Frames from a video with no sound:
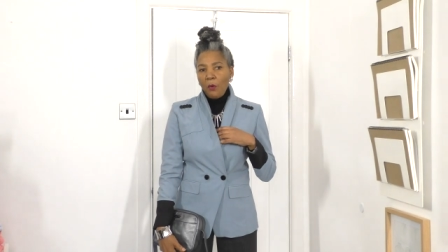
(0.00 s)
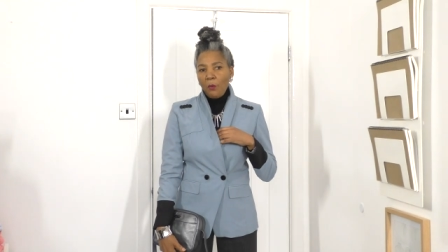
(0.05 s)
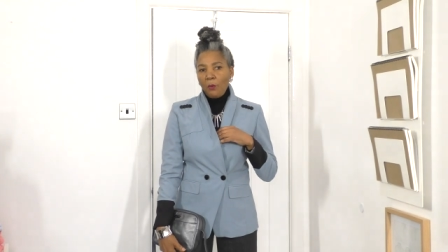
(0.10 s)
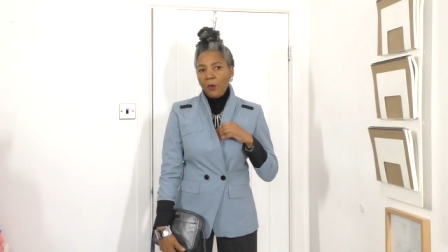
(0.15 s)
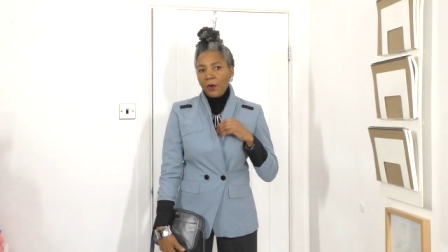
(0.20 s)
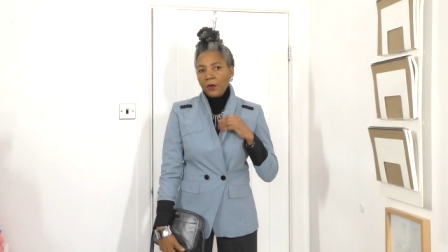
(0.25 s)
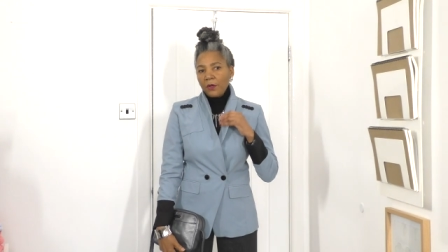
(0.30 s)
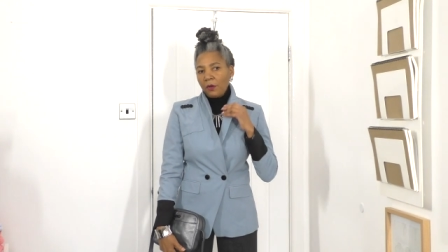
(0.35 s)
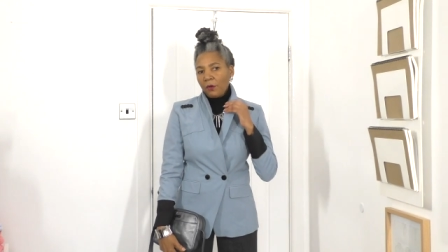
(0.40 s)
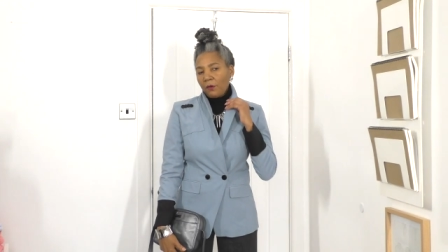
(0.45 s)

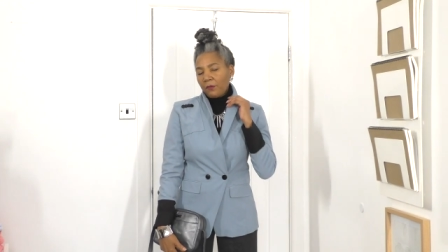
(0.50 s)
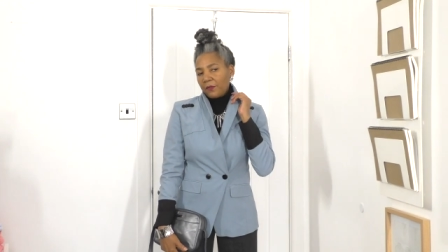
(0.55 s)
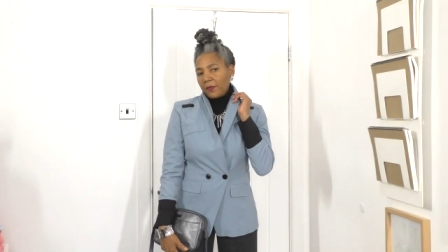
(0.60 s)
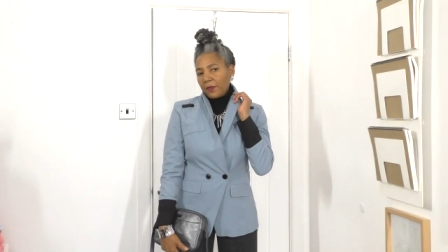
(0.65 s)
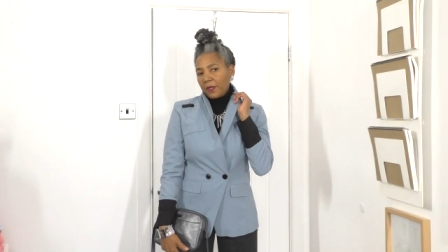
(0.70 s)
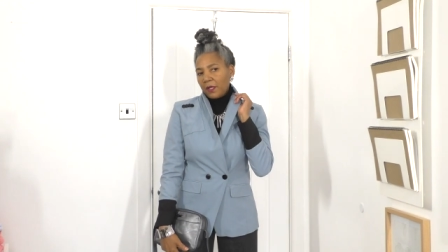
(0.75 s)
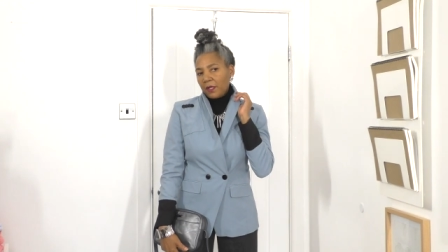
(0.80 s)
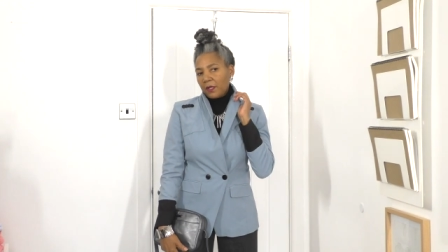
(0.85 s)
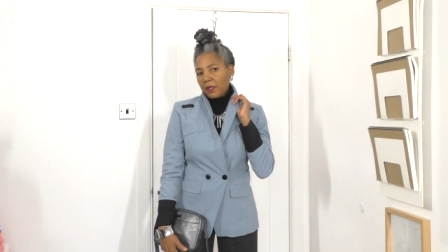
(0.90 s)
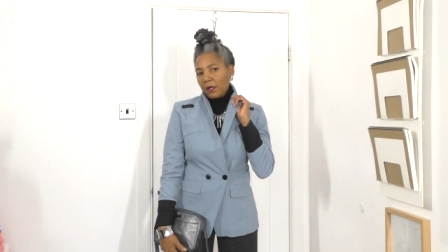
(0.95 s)
one of
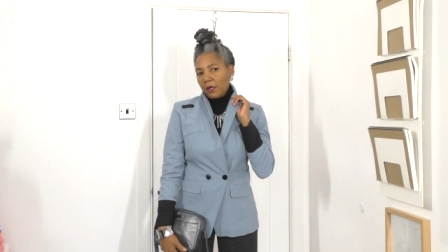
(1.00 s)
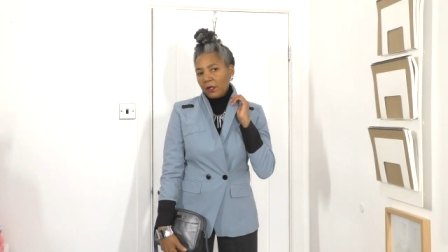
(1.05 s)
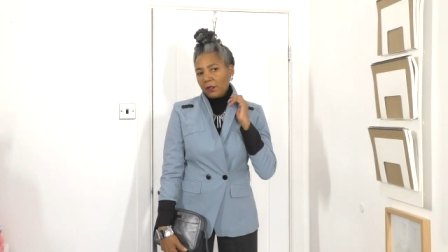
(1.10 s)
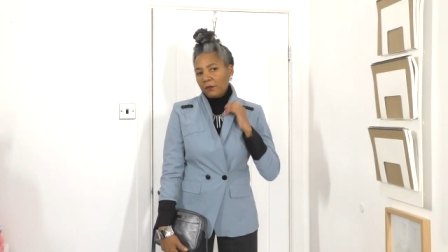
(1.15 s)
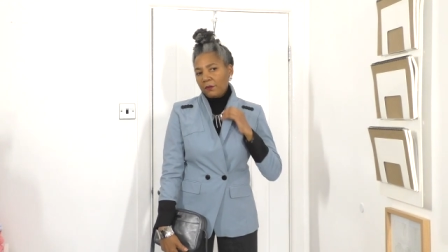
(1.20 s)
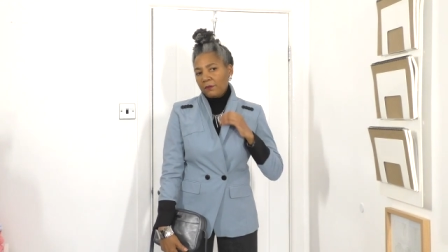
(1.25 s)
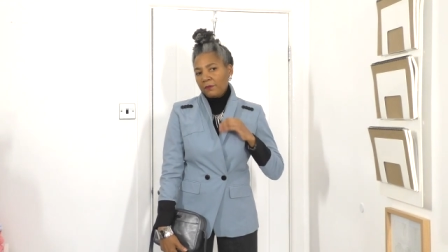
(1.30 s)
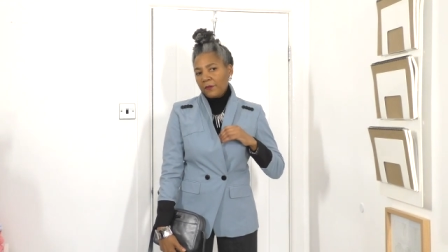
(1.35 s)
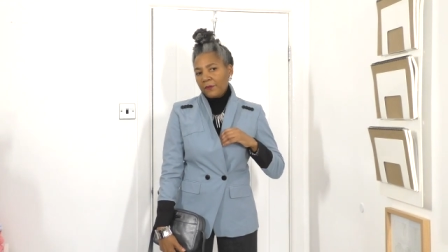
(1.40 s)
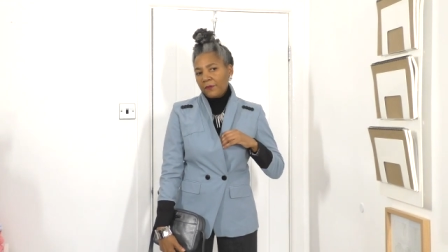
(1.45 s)
the
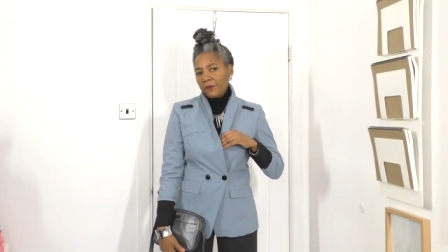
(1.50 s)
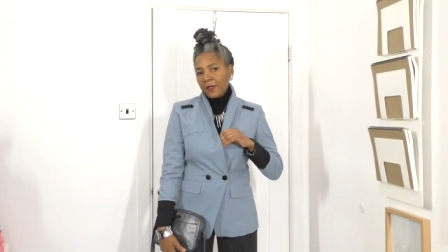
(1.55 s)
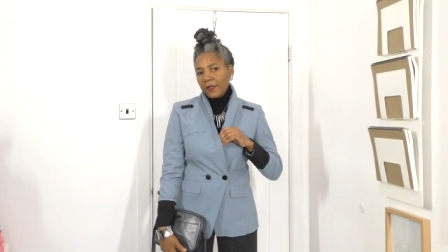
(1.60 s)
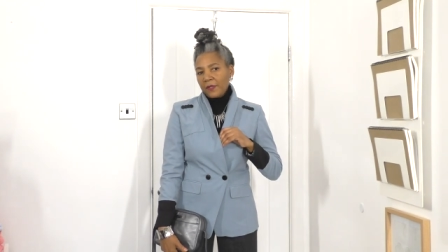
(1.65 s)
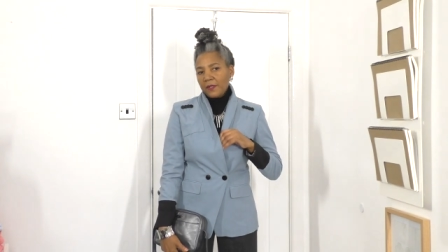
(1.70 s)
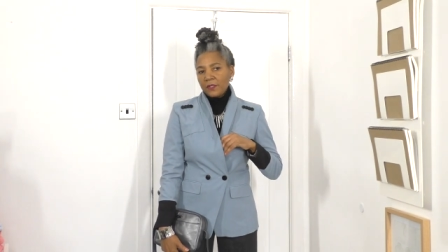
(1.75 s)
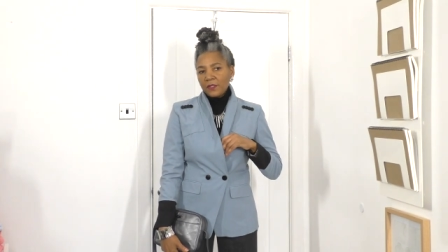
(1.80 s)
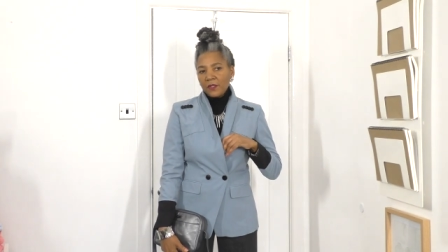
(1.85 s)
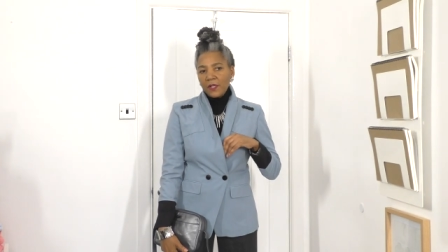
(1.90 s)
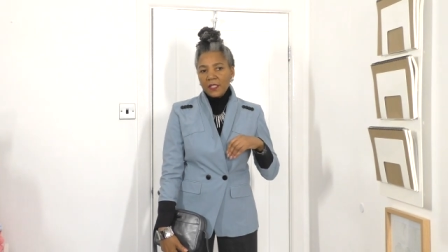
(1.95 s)
column
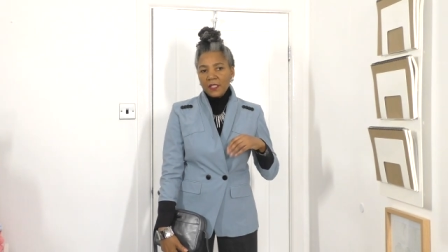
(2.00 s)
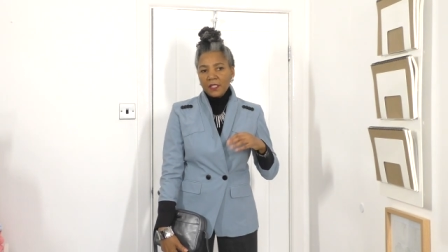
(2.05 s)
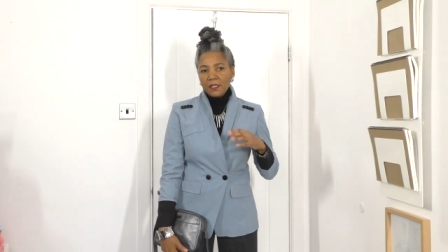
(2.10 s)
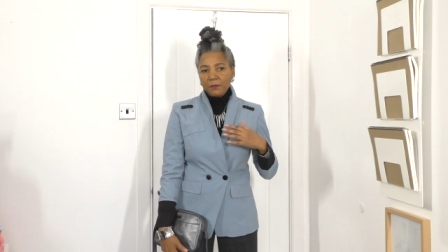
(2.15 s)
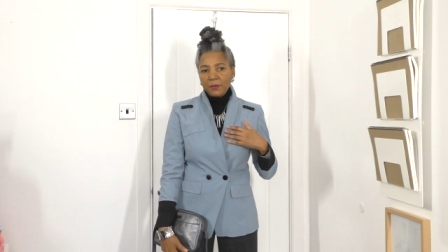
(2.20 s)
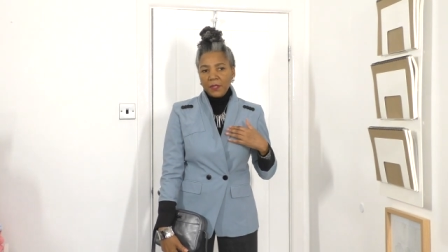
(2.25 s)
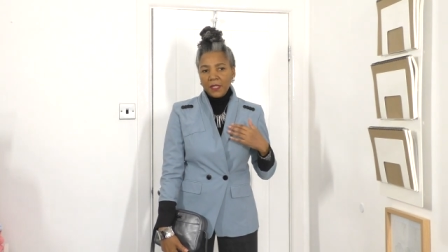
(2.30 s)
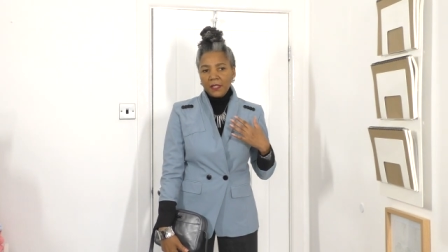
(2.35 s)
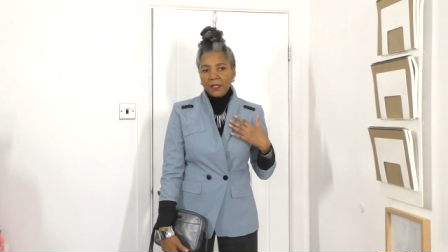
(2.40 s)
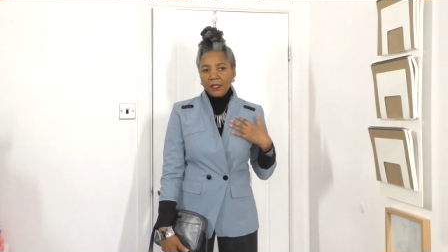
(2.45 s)
review is going to
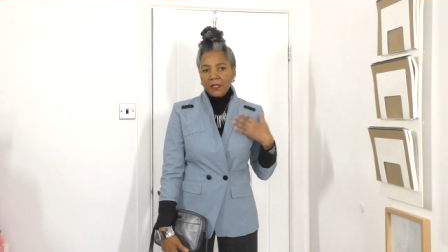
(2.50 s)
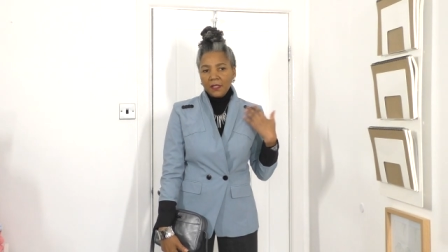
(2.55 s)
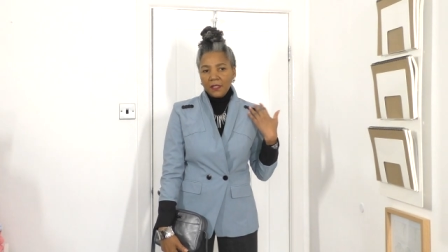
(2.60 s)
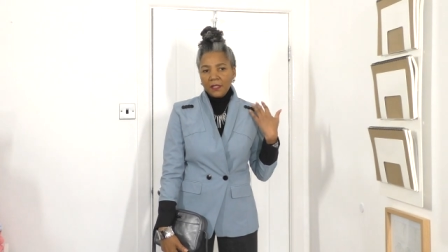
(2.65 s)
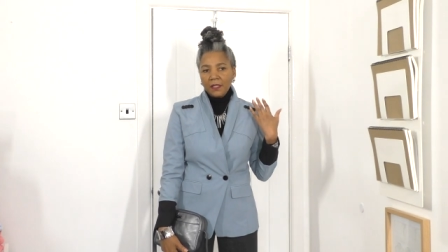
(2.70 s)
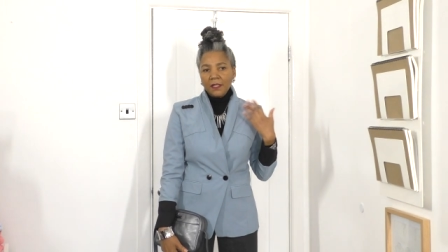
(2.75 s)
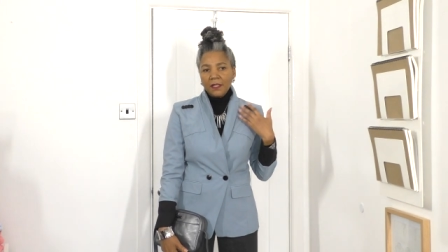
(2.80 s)
be